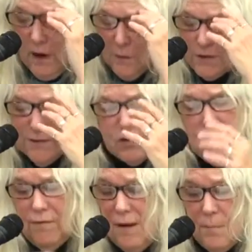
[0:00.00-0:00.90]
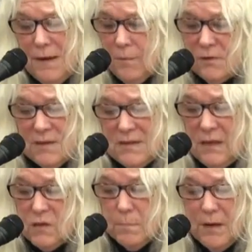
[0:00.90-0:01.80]
I wasn't sure if I'd be able to
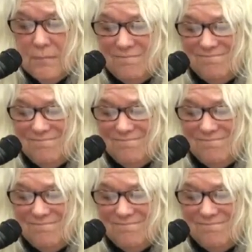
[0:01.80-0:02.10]
teach, but